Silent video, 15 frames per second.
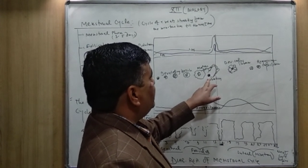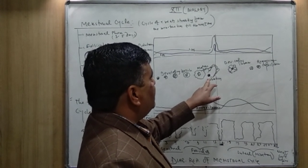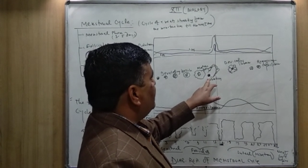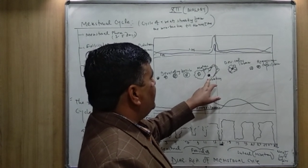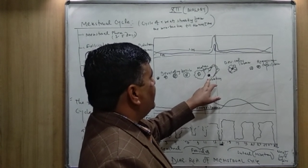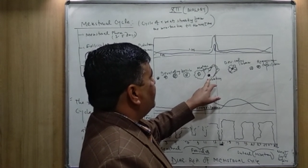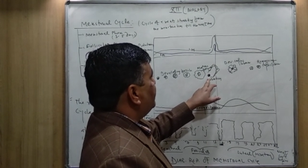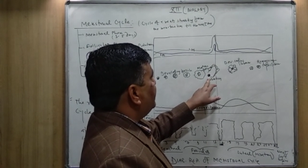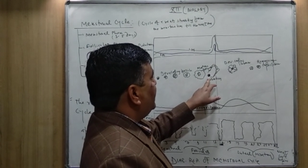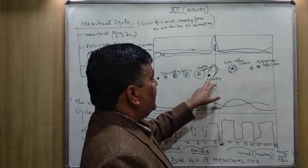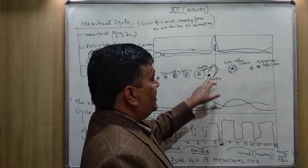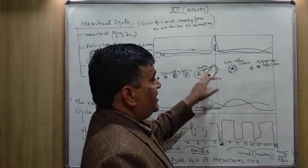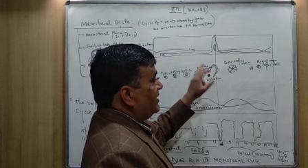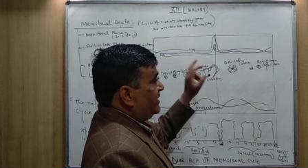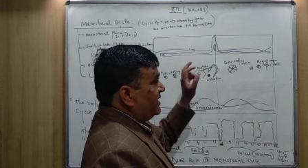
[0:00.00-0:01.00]
ovum,
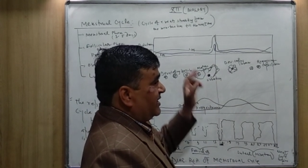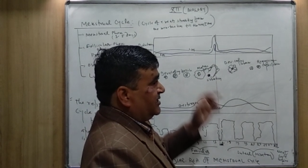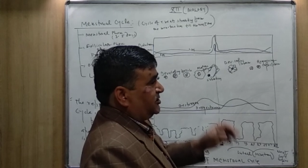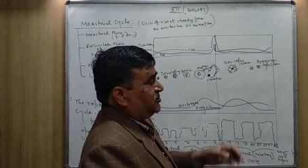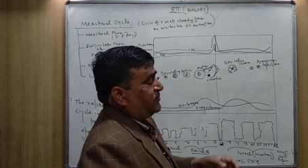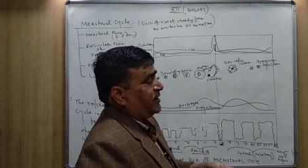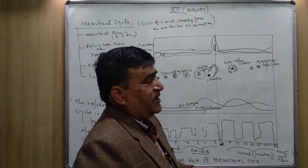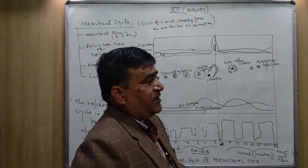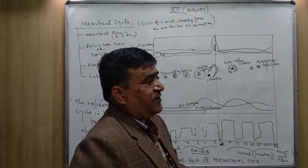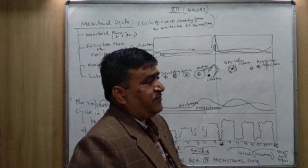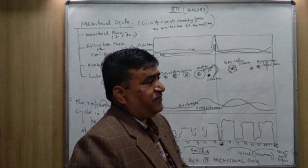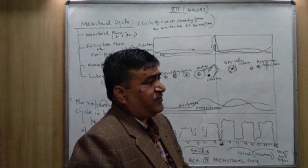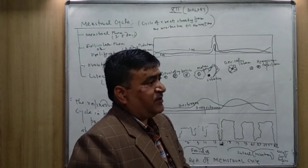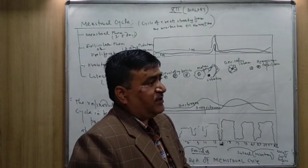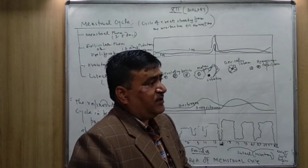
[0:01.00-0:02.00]
and that's
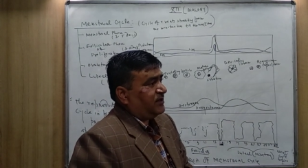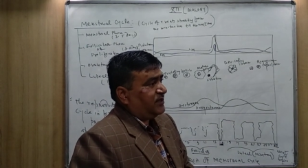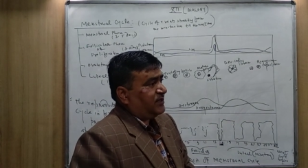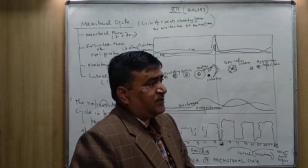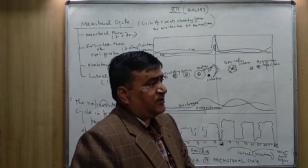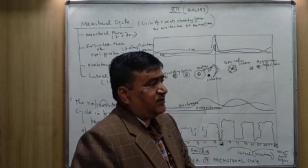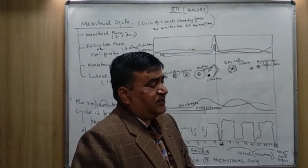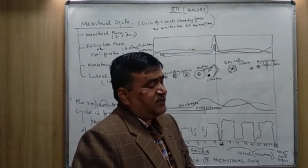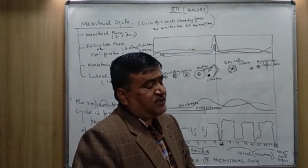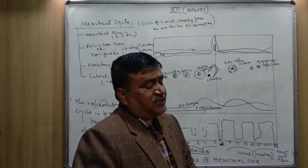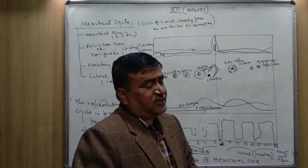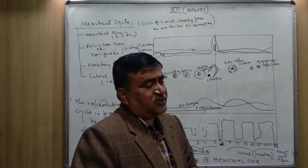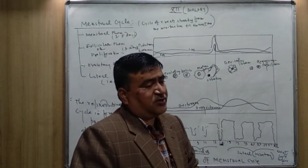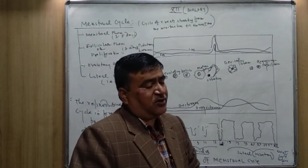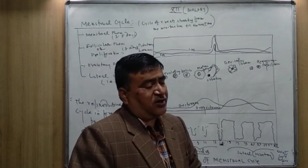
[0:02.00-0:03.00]
why this
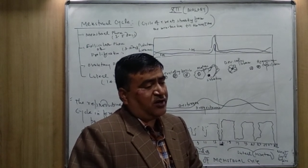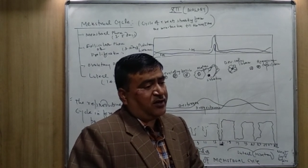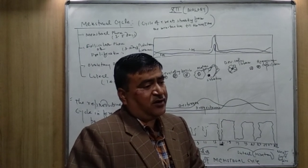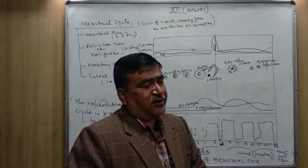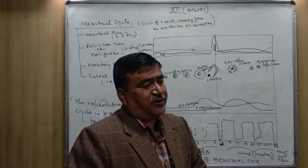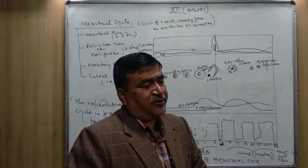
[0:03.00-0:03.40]
is called